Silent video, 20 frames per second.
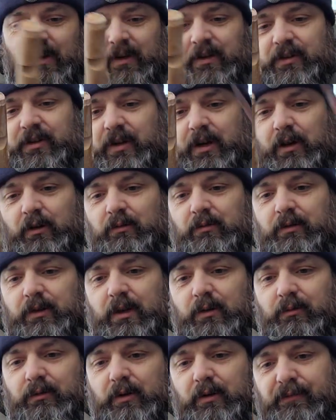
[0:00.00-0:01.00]
So
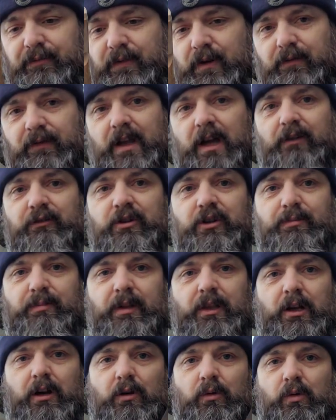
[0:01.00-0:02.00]
yeah, we'll do it further down, just
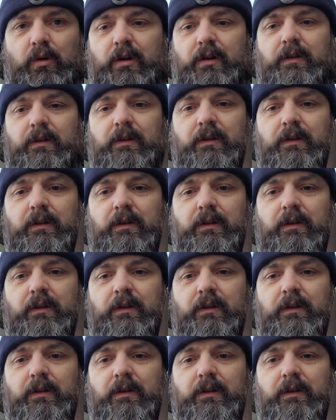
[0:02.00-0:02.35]
below